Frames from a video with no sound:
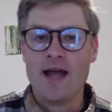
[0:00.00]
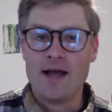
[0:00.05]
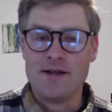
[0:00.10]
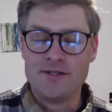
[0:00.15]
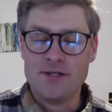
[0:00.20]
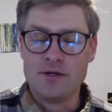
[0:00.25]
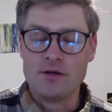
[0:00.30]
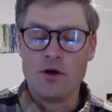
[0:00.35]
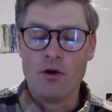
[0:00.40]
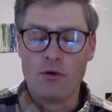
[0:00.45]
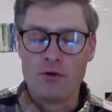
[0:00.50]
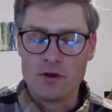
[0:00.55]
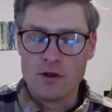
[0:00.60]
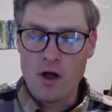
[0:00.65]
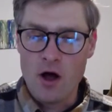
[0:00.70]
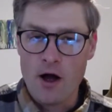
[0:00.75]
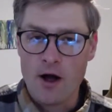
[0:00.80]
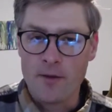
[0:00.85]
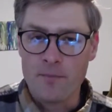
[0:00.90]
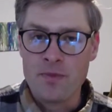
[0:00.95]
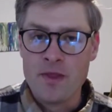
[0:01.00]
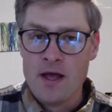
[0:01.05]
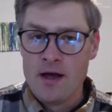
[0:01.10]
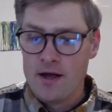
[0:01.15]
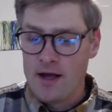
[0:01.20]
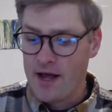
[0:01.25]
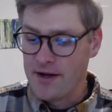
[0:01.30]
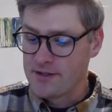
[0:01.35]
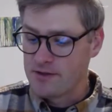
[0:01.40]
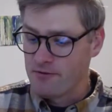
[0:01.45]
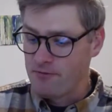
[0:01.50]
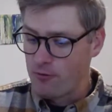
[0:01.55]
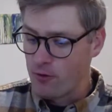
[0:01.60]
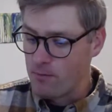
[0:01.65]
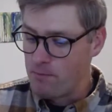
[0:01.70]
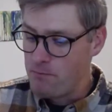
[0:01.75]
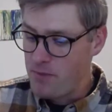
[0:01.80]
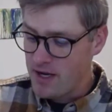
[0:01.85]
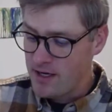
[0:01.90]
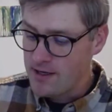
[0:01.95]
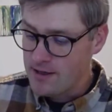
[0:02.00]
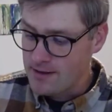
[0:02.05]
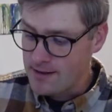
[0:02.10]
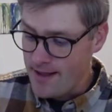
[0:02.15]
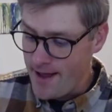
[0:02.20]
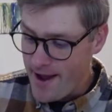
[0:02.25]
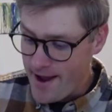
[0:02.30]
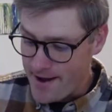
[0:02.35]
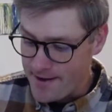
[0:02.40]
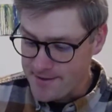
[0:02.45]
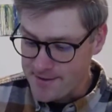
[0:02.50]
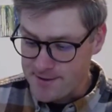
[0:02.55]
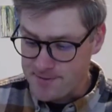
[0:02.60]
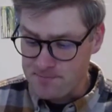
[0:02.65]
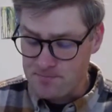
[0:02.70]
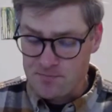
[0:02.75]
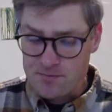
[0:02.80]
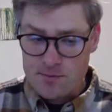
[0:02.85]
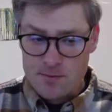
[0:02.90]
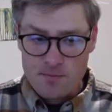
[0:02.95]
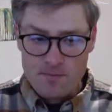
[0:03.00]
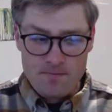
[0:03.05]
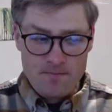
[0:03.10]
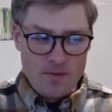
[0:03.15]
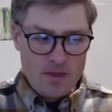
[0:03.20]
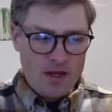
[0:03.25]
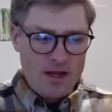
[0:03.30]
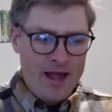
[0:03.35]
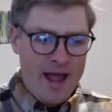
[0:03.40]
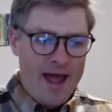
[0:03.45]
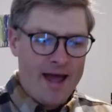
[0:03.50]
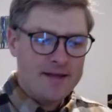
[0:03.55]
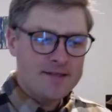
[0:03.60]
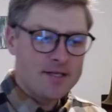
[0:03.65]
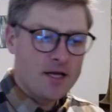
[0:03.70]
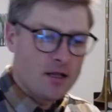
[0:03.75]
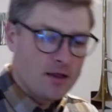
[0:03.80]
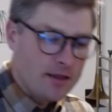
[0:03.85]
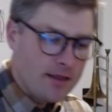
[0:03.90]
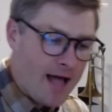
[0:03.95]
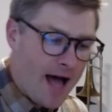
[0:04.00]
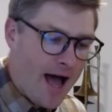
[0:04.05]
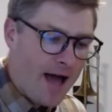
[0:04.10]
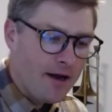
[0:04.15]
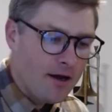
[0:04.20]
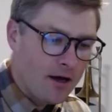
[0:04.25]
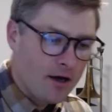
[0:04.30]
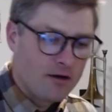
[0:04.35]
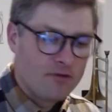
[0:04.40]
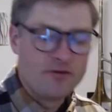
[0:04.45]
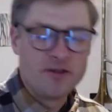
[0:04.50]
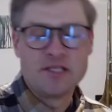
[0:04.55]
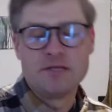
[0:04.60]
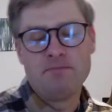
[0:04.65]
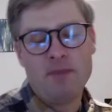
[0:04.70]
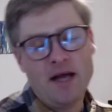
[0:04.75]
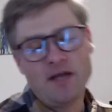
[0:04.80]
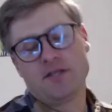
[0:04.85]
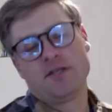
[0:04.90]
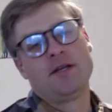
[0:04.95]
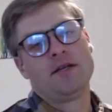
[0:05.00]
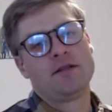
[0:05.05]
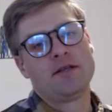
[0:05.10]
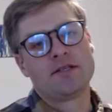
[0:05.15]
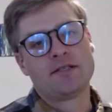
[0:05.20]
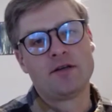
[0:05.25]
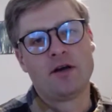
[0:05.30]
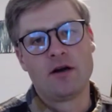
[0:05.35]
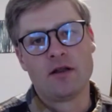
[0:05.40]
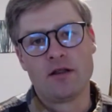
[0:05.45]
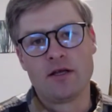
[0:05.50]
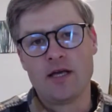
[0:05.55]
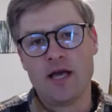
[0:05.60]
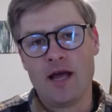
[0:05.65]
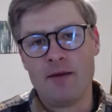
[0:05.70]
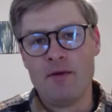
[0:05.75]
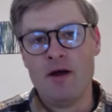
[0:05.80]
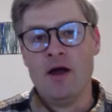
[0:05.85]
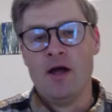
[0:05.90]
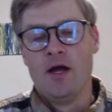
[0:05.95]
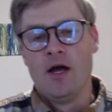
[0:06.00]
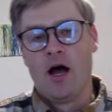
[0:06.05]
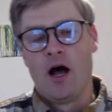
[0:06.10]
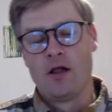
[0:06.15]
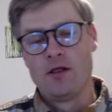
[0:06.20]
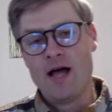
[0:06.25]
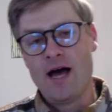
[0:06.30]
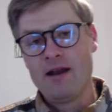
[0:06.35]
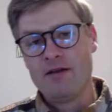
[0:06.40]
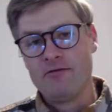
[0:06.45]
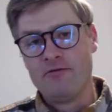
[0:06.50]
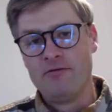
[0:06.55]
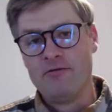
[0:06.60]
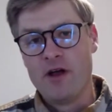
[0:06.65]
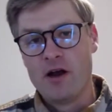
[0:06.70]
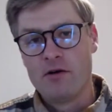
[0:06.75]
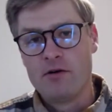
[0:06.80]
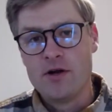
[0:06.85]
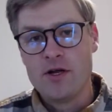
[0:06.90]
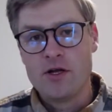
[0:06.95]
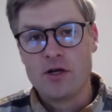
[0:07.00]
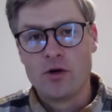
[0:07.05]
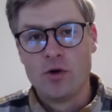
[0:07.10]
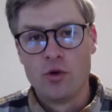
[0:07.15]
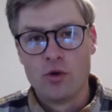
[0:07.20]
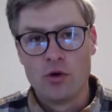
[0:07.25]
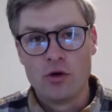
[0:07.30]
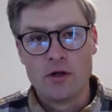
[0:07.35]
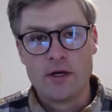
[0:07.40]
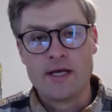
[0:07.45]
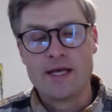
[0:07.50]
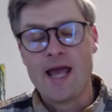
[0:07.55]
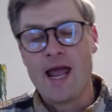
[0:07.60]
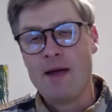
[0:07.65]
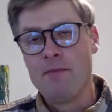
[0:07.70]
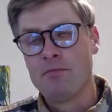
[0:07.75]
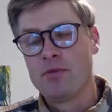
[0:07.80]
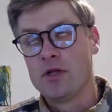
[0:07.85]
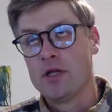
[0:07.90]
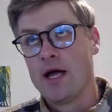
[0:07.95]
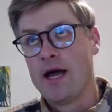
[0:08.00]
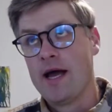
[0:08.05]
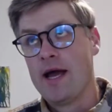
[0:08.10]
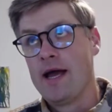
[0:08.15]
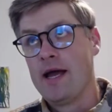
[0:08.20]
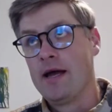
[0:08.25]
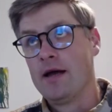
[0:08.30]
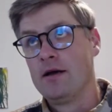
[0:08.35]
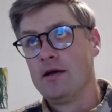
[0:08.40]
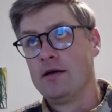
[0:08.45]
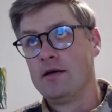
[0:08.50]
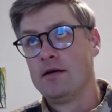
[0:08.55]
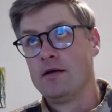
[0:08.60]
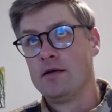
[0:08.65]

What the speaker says: as you go along. And so Forbidden Lands has a lot of, especially at the start of the game, a lot of very cool gameplay